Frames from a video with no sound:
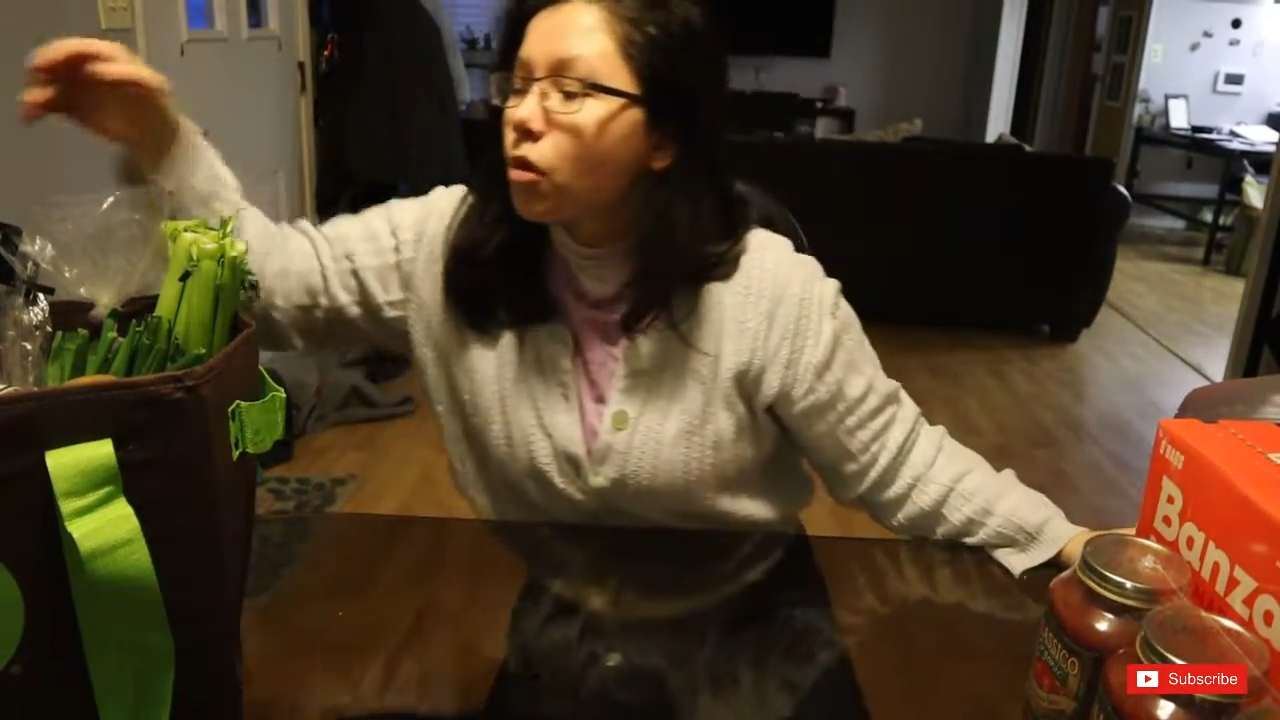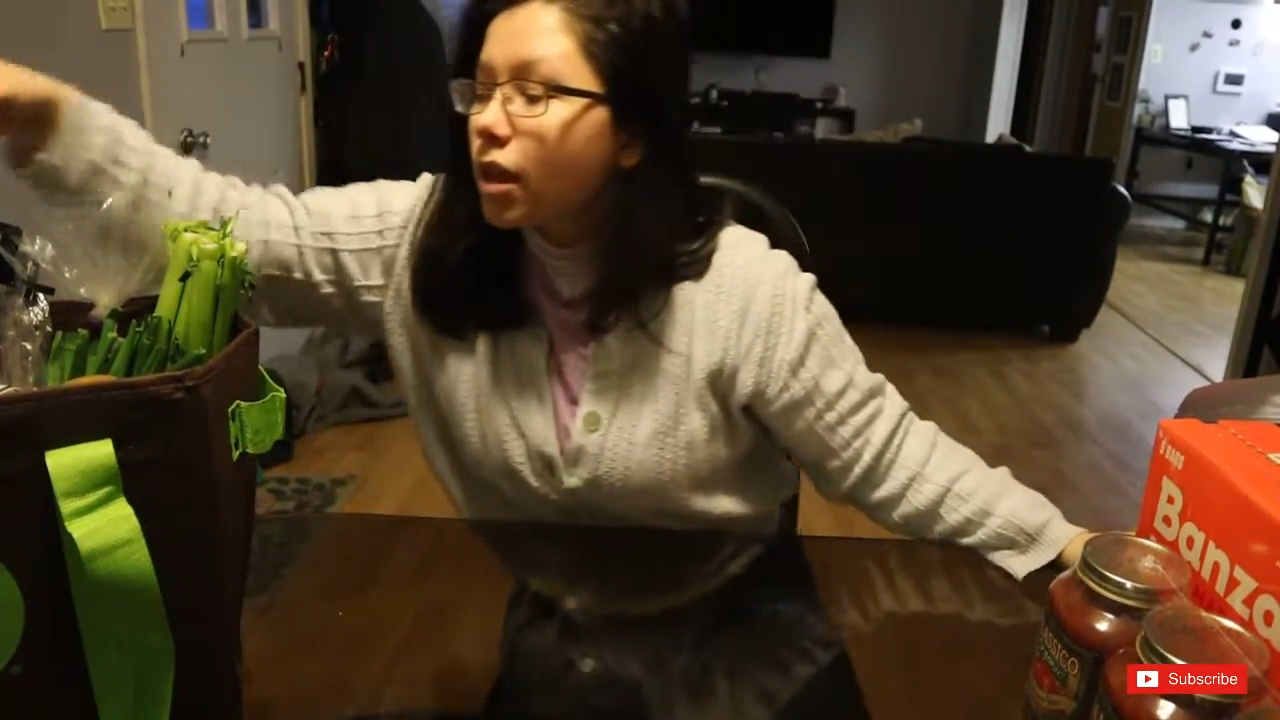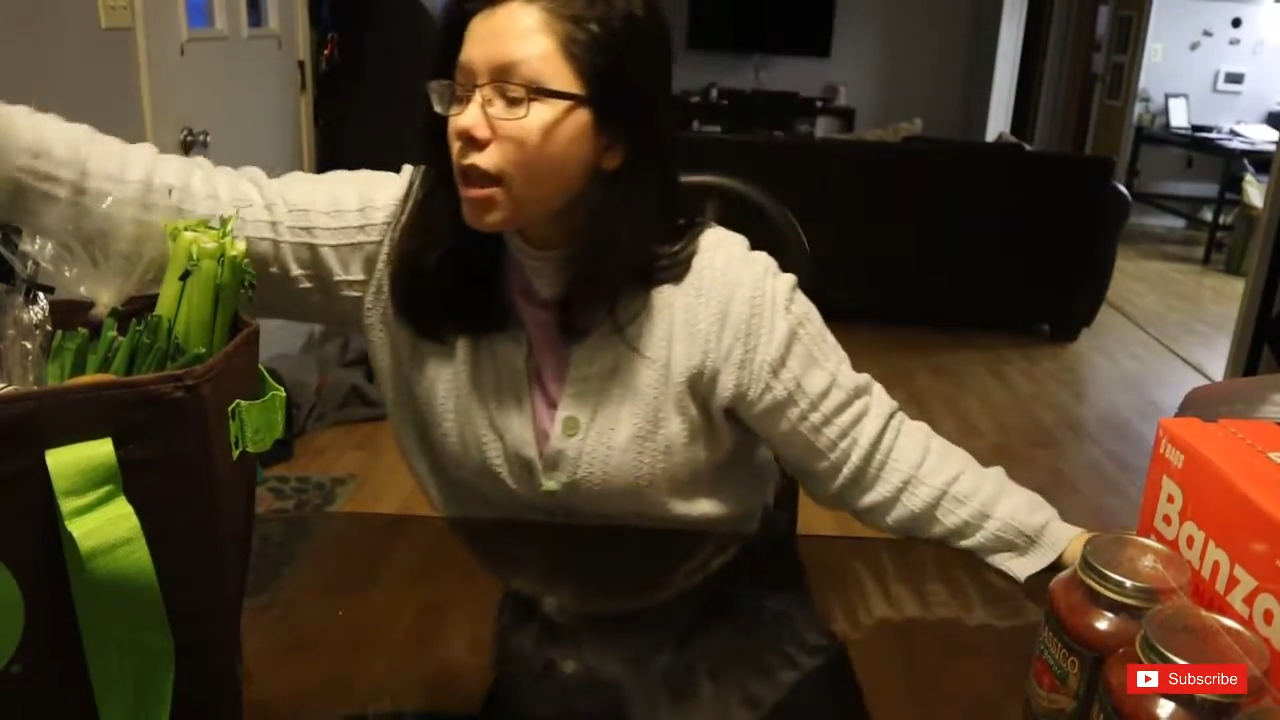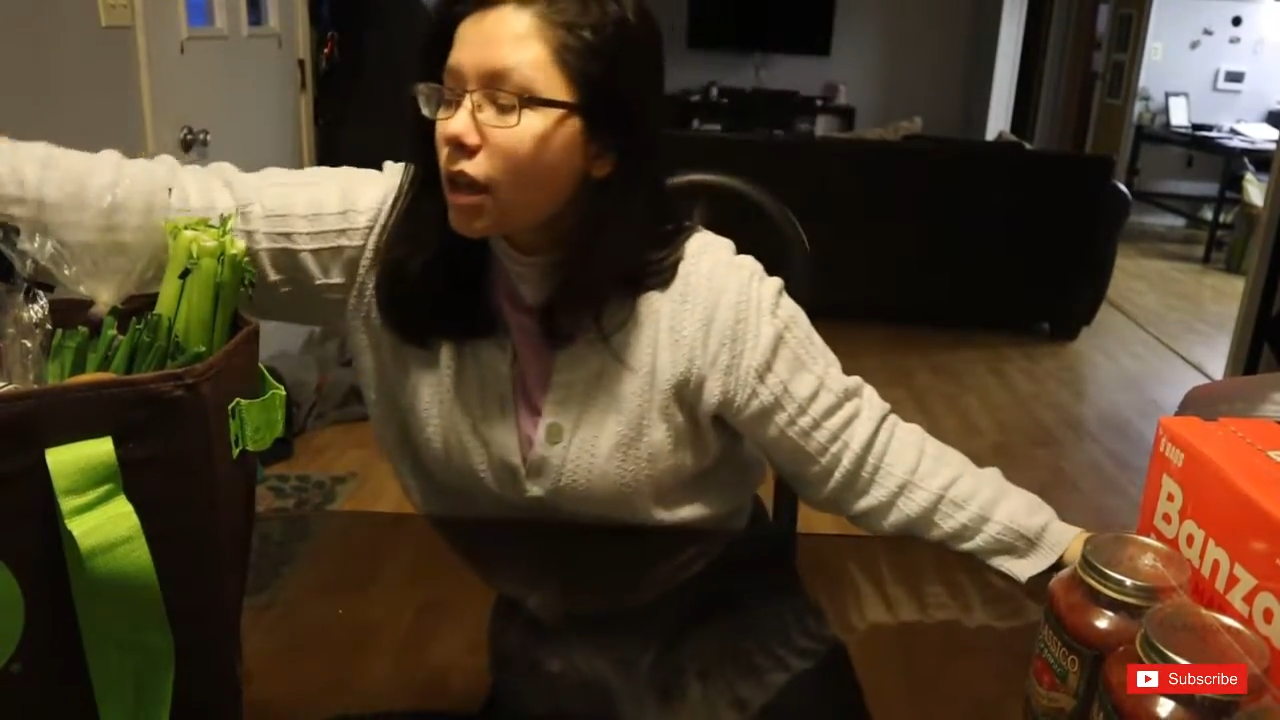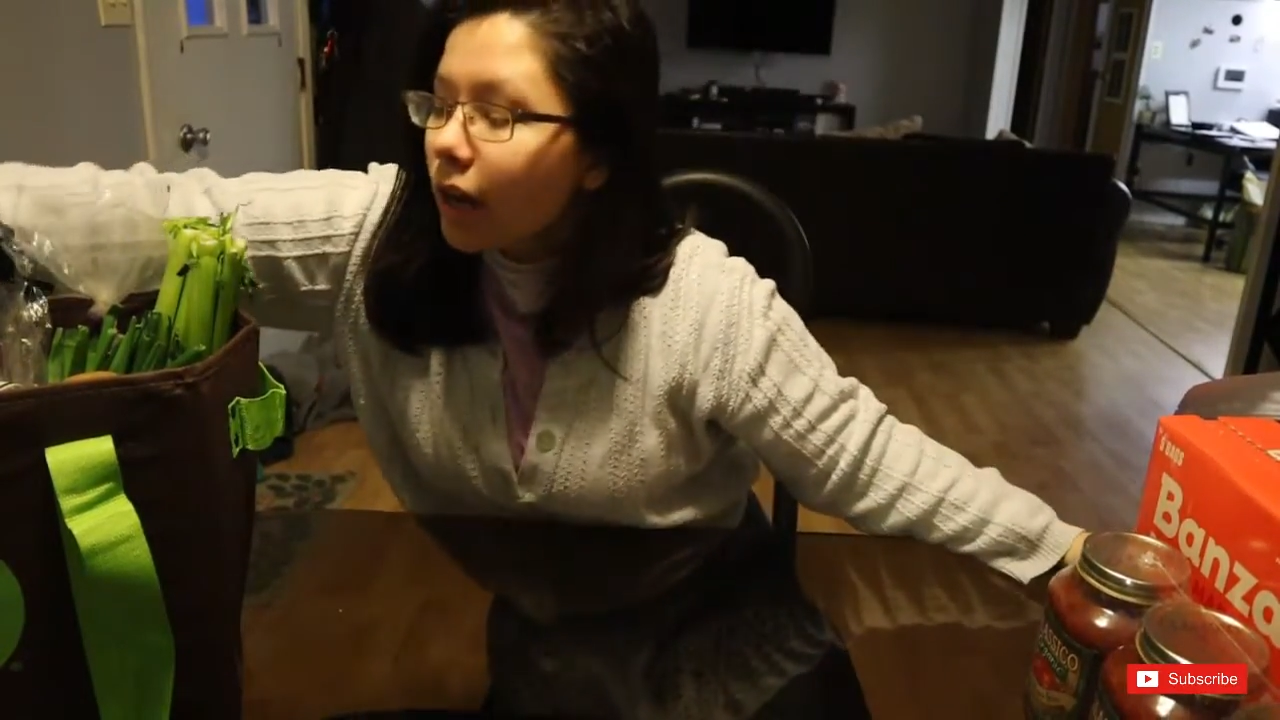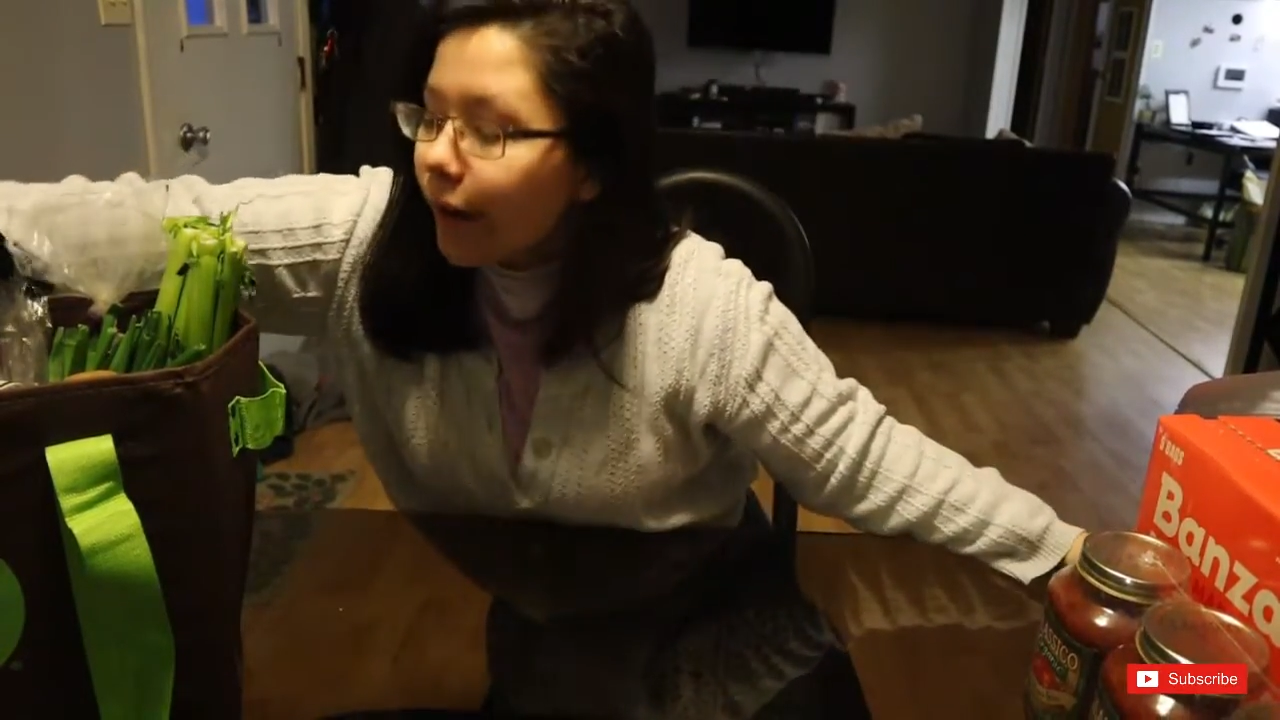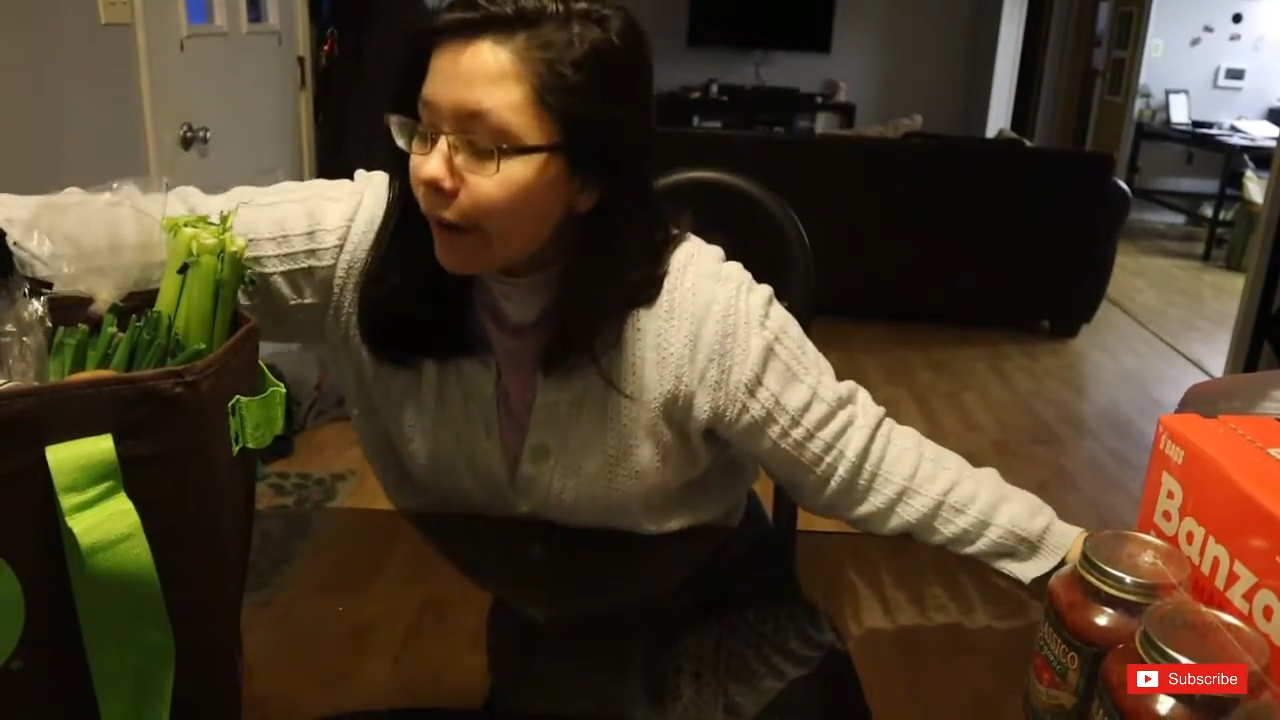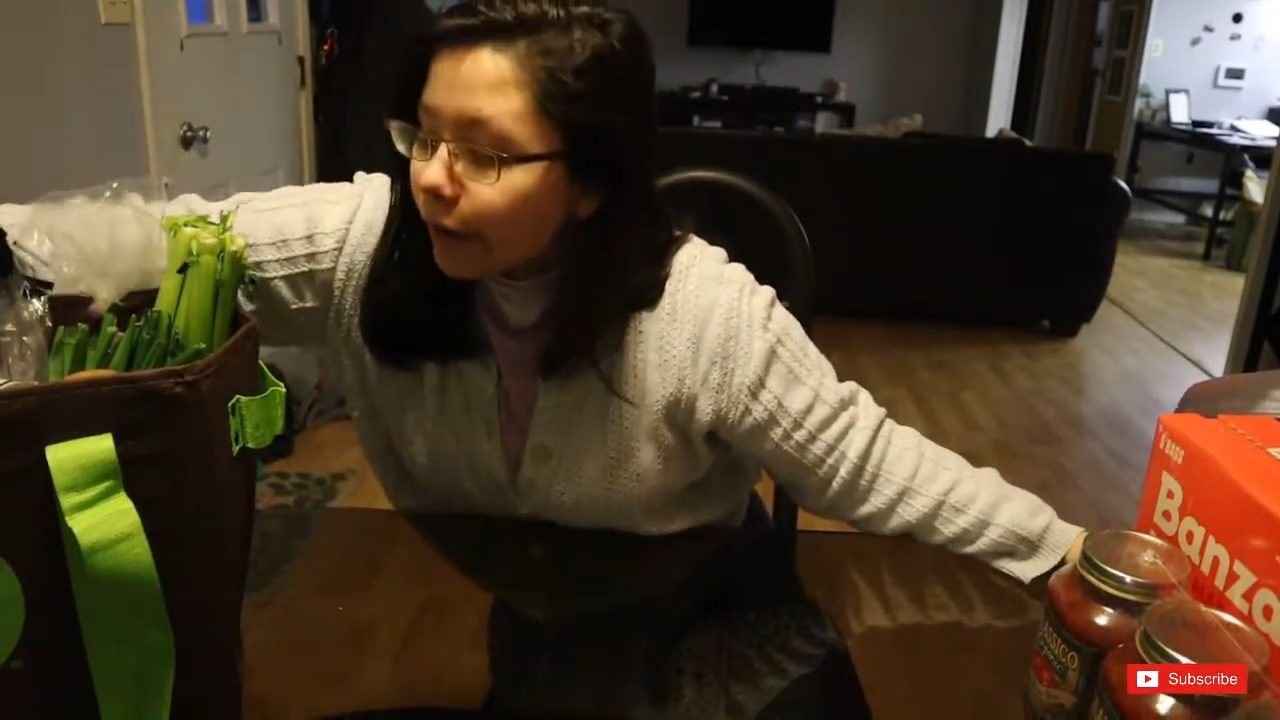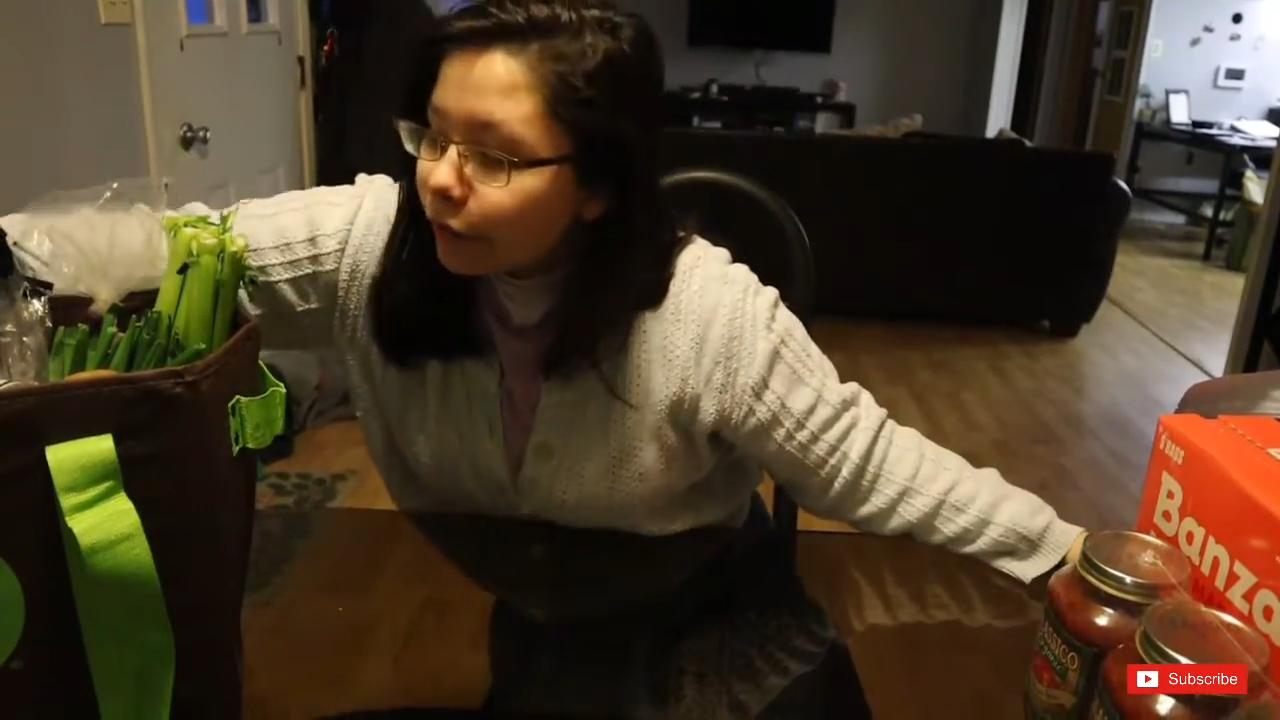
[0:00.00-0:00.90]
more thing that I got